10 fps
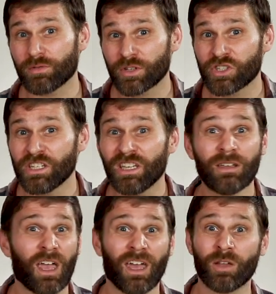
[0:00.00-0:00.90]
liver
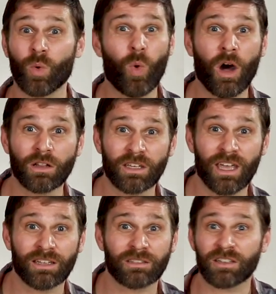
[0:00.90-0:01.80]
qi and
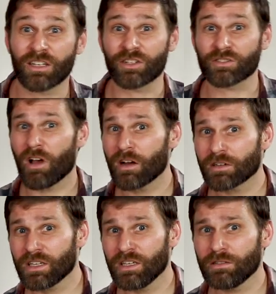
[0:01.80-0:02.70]
Huanglian clears
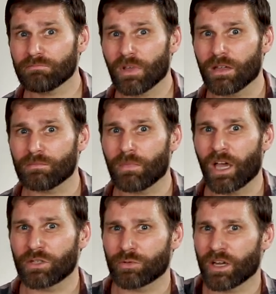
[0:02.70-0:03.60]
heart heat, and
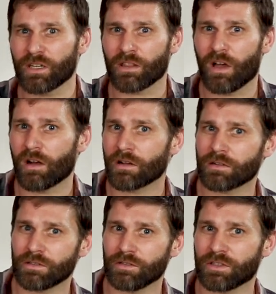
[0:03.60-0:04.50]
by draining the
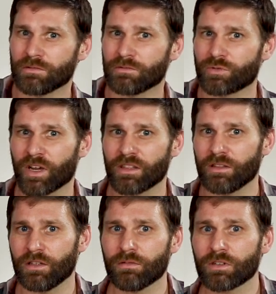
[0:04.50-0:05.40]
heart, you can drain the
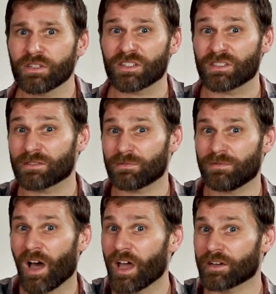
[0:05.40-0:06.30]
liver since
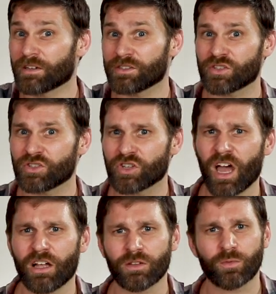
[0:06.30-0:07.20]
fire is the
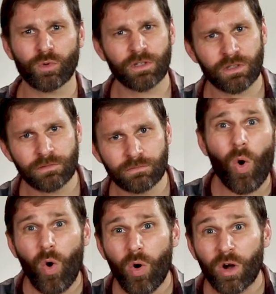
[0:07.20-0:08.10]
child of wood.
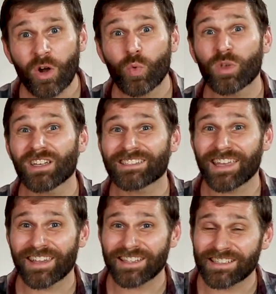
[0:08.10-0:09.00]
Or we could say
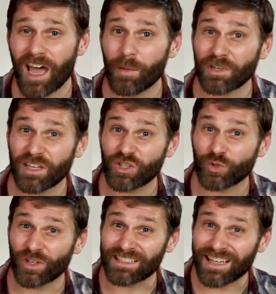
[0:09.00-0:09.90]
that this combination
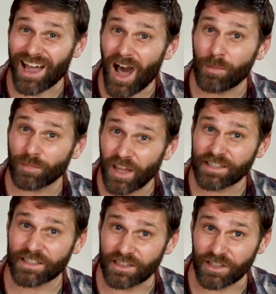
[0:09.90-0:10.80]
treats
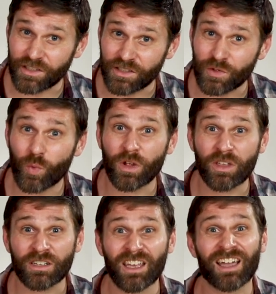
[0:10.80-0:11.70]
complex conditions where
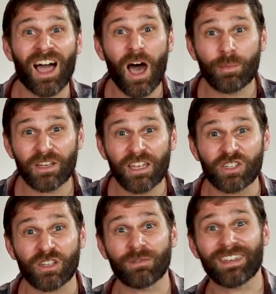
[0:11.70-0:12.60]
there's a
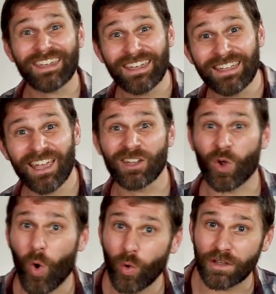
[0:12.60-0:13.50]
combination of heat and
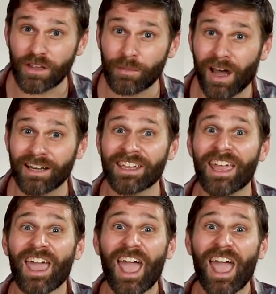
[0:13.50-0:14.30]
cold in the body,